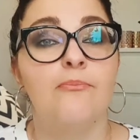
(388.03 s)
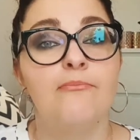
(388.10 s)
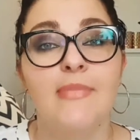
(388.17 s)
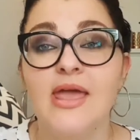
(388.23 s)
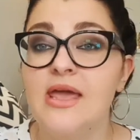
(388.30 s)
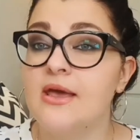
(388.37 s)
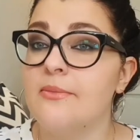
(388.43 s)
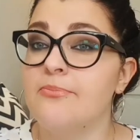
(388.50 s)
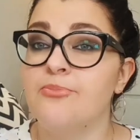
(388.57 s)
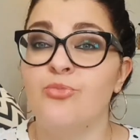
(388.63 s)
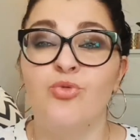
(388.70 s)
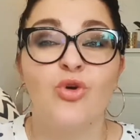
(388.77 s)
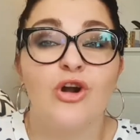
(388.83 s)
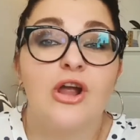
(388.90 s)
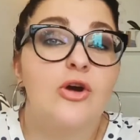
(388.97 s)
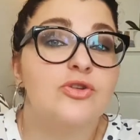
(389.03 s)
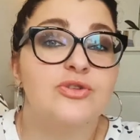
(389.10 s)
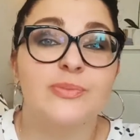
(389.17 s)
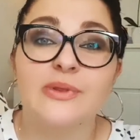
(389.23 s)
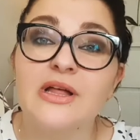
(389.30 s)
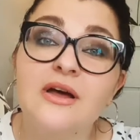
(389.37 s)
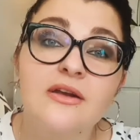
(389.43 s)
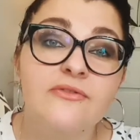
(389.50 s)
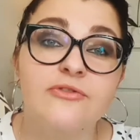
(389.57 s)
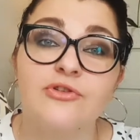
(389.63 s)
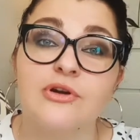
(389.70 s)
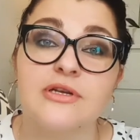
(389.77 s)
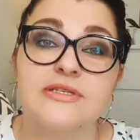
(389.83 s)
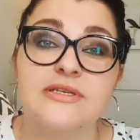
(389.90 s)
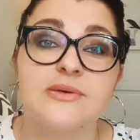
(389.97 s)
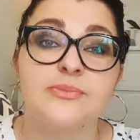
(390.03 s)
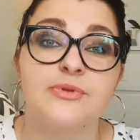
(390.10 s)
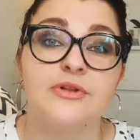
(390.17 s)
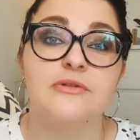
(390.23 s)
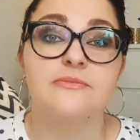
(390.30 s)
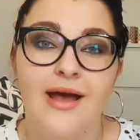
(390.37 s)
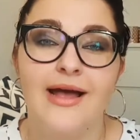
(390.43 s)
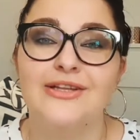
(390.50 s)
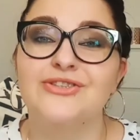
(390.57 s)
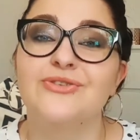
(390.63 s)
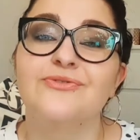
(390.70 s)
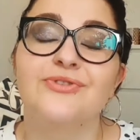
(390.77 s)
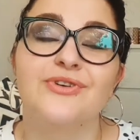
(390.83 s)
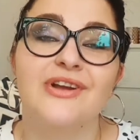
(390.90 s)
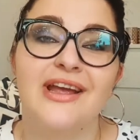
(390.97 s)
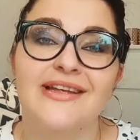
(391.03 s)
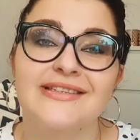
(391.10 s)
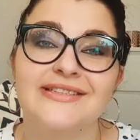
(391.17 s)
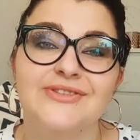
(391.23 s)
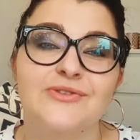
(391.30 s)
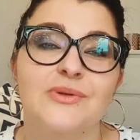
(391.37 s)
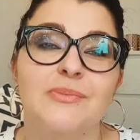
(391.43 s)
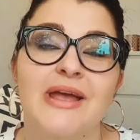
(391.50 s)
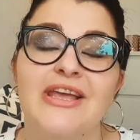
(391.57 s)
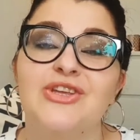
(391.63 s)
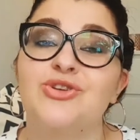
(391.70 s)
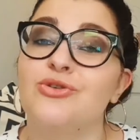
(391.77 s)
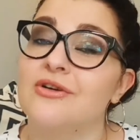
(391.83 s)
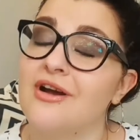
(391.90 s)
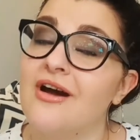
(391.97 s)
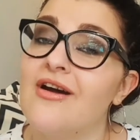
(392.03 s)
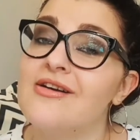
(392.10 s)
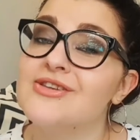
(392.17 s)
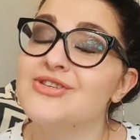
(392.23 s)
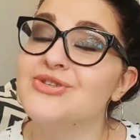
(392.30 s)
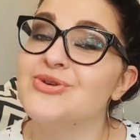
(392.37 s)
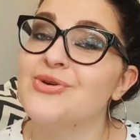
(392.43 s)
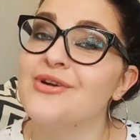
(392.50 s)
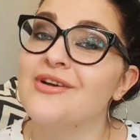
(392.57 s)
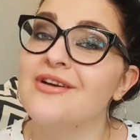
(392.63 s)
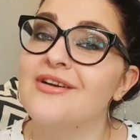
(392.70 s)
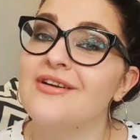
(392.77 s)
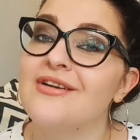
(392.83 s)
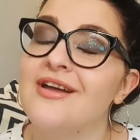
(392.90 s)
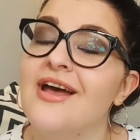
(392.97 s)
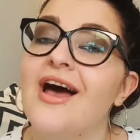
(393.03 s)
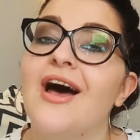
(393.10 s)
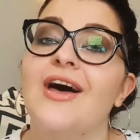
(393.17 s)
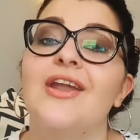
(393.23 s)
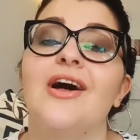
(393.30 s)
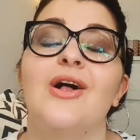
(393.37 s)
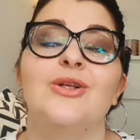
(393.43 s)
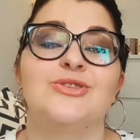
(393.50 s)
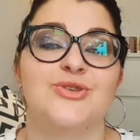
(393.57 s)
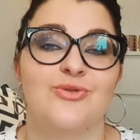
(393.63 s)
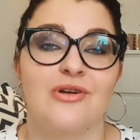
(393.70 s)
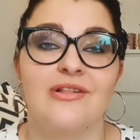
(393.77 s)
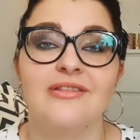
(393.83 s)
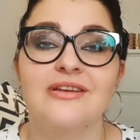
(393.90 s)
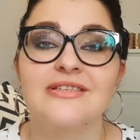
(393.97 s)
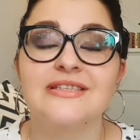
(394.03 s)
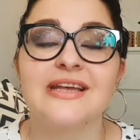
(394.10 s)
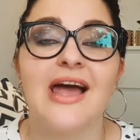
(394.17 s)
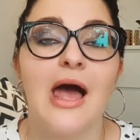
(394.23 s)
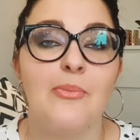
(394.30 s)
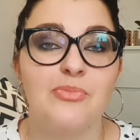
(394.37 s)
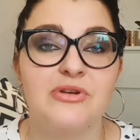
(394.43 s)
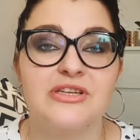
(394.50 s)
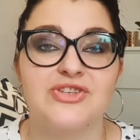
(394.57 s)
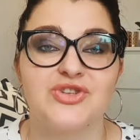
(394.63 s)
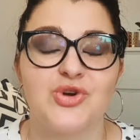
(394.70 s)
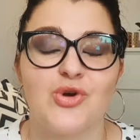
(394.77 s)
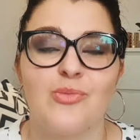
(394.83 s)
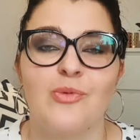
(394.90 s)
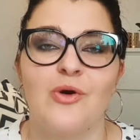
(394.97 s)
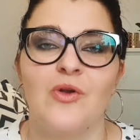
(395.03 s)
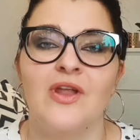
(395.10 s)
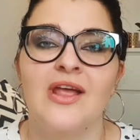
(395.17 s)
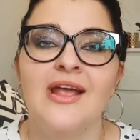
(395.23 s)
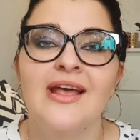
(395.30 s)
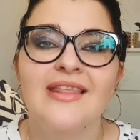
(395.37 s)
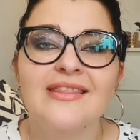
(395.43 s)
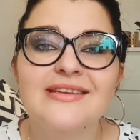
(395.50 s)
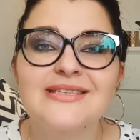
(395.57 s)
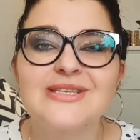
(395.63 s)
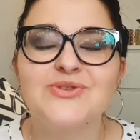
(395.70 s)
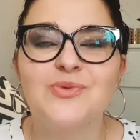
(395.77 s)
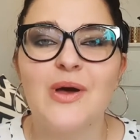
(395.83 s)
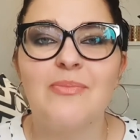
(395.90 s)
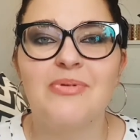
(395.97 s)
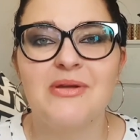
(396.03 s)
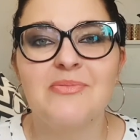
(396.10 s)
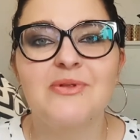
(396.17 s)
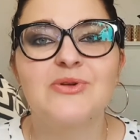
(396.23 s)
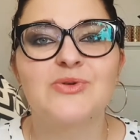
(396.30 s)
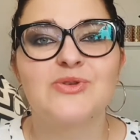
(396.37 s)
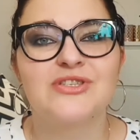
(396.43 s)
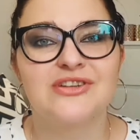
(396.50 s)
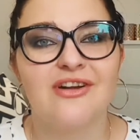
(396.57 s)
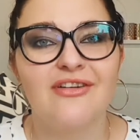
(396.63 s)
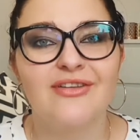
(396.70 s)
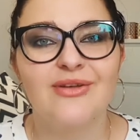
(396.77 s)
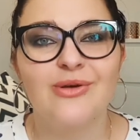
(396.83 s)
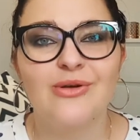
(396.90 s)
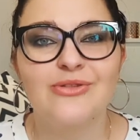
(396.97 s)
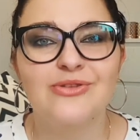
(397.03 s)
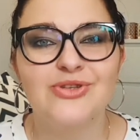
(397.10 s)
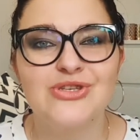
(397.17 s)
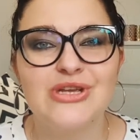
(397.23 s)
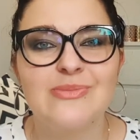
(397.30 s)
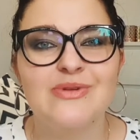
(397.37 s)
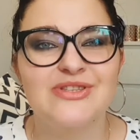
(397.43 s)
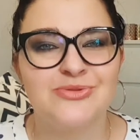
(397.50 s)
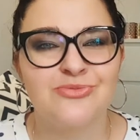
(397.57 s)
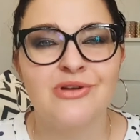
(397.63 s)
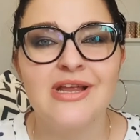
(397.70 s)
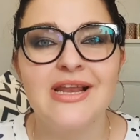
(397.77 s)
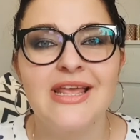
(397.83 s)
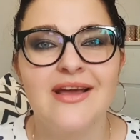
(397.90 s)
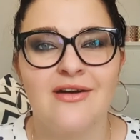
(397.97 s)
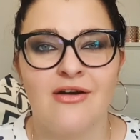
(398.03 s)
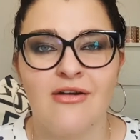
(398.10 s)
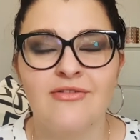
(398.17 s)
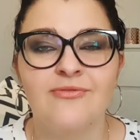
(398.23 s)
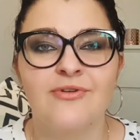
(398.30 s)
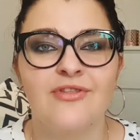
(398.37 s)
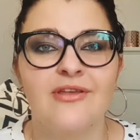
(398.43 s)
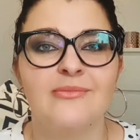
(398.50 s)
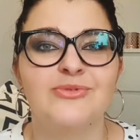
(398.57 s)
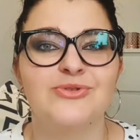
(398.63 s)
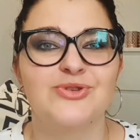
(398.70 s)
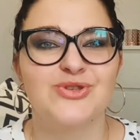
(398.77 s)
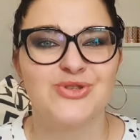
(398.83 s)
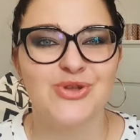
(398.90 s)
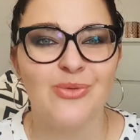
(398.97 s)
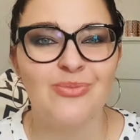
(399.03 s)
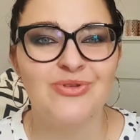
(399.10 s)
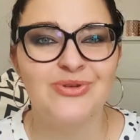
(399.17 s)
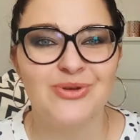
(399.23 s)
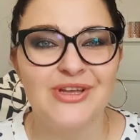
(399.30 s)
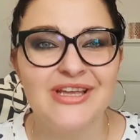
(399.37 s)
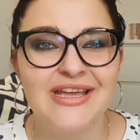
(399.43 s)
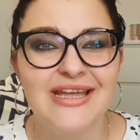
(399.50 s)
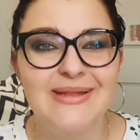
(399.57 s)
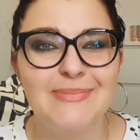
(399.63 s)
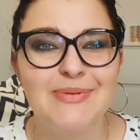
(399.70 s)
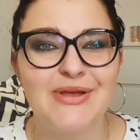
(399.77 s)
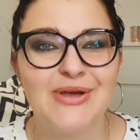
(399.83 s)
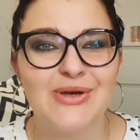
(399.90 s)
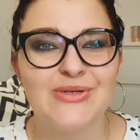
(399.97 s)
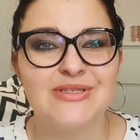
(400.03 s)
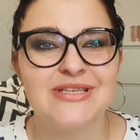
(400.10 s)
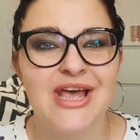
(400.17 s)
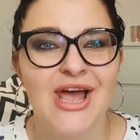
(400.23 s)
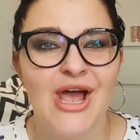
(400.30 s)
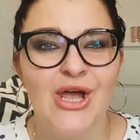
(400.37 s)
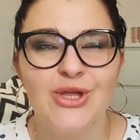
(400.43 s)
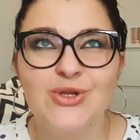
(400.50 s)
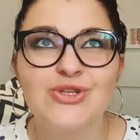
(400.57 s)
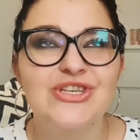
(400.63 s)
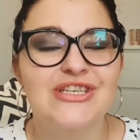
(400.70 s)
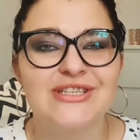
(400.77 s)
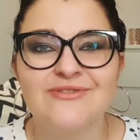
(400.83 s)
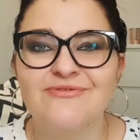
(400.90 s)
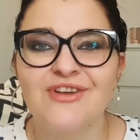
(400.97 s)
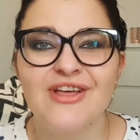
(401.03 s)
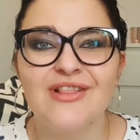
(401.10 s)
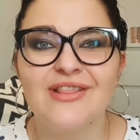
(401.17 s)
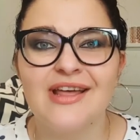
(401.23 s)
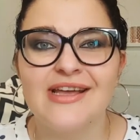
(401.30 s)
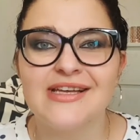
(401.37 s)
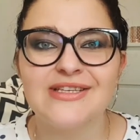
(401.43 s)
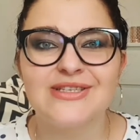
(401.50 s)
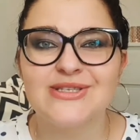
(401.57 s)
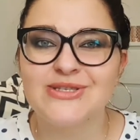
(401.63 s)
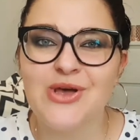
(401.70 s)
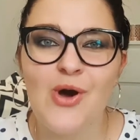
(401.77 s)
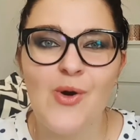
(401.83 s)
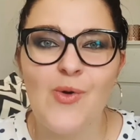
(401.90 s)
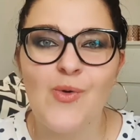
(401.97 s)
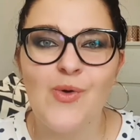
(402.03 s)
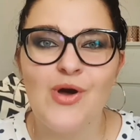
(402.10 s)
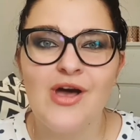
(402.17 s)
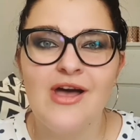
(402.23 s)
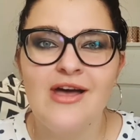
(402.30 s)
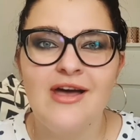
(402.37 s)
make a workout plan, for example. And don't forget, it will make your heart stronger and also release the happiness hormone. This is why people who start to go to gym, it's really hard for them to stop doing it, because you just feel like so